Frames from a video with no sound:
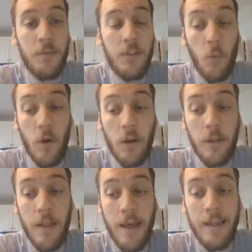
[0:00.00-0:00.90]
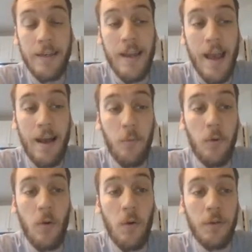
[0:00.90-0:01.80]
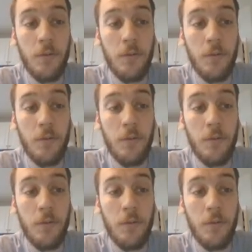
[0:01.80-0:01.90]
So we're good on that. And now we're going to